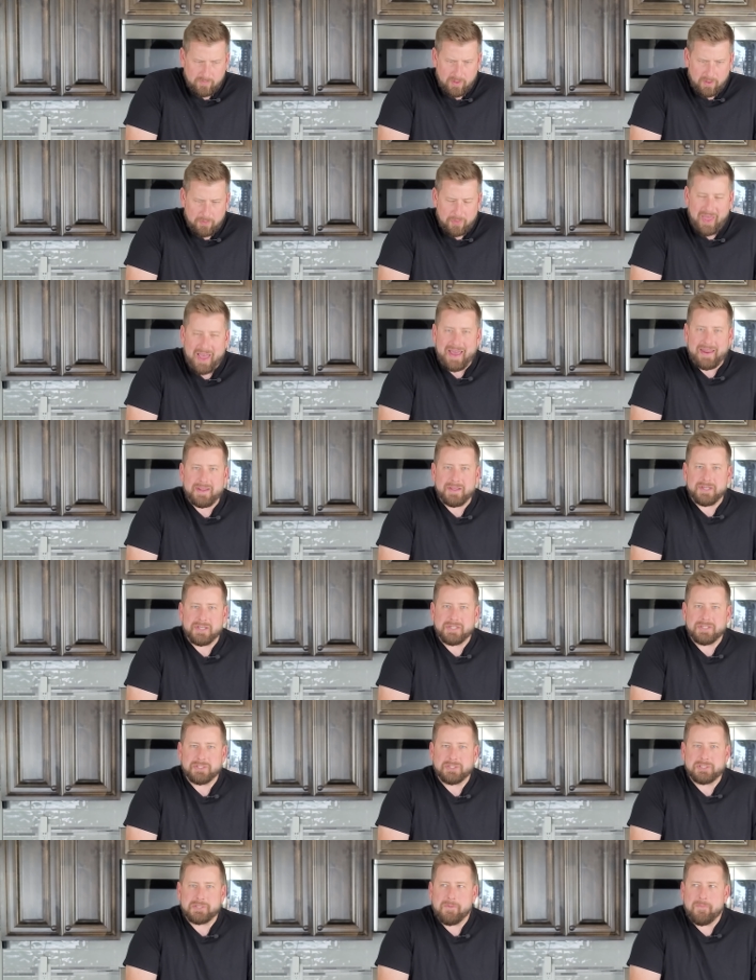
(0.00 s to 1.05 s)
That
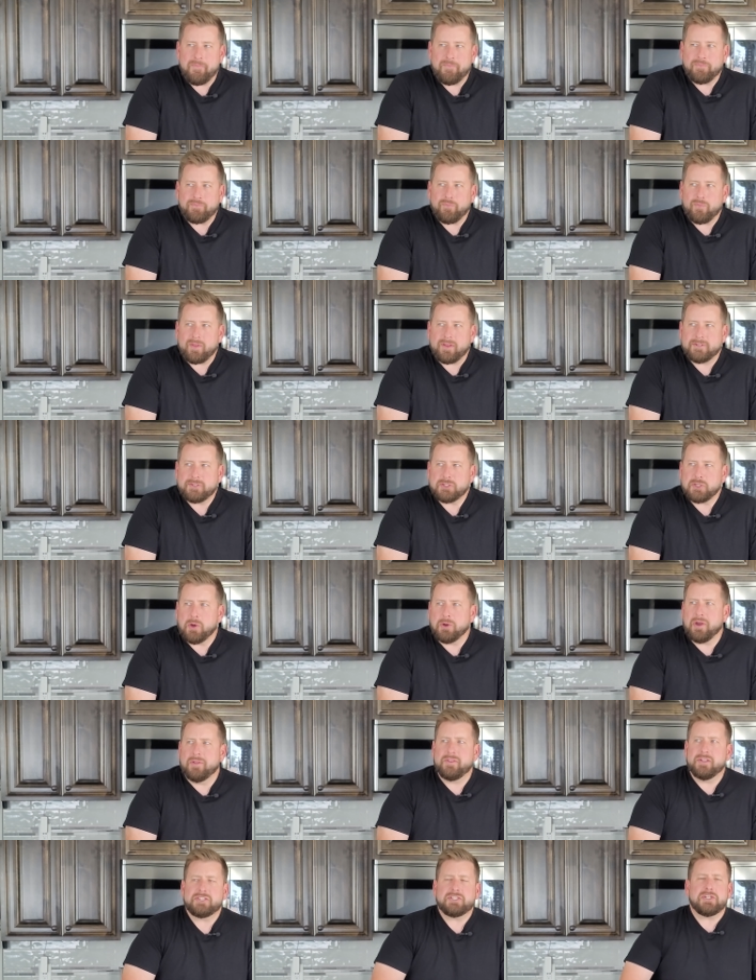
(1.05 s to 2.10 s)
is so
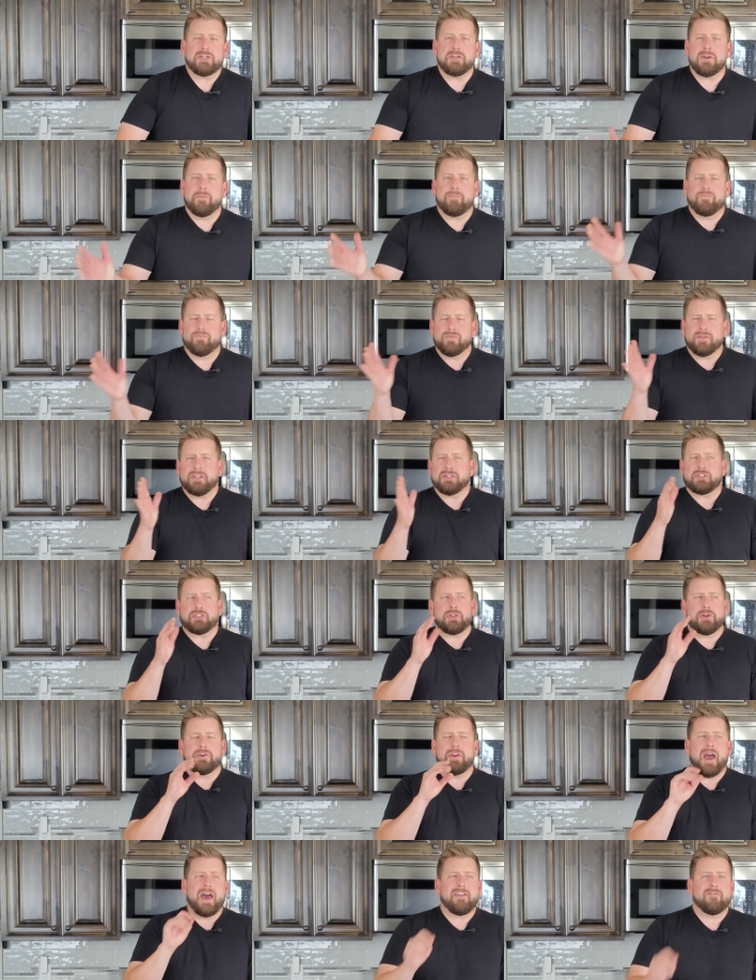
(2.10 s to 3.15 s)
good. This
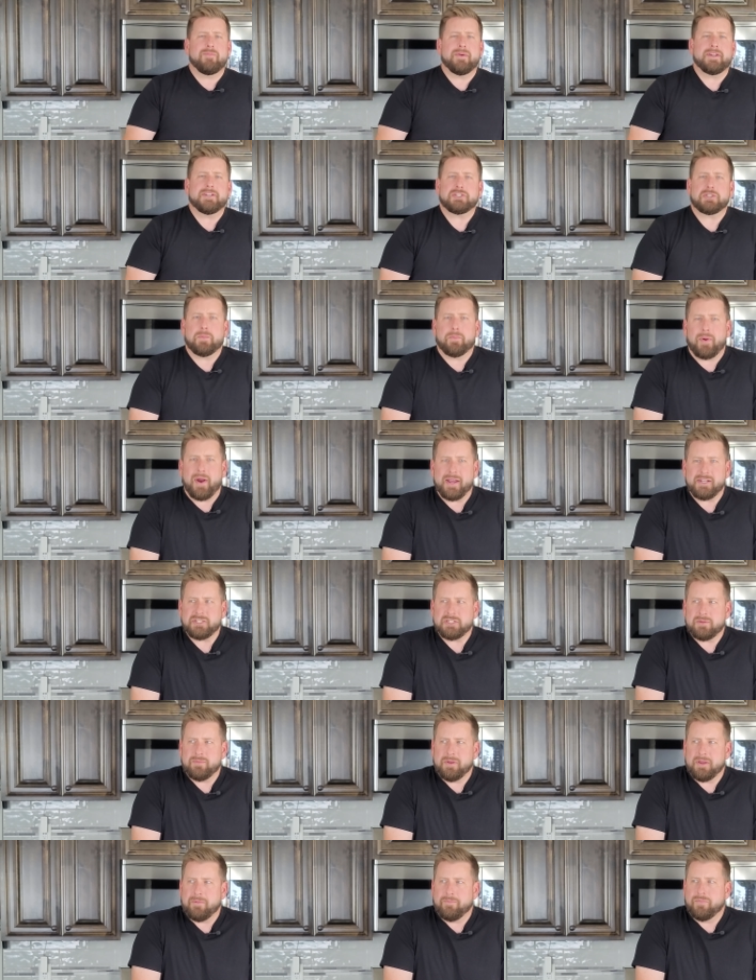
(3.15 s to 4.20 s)
should not have been a surprise
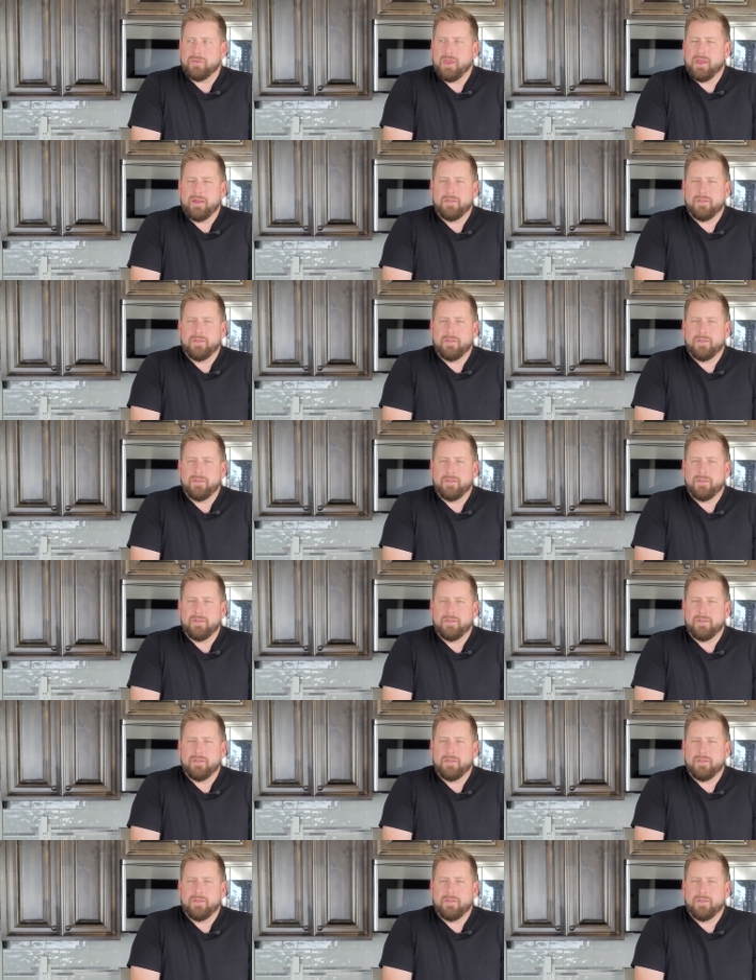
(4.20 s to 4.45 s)
to me.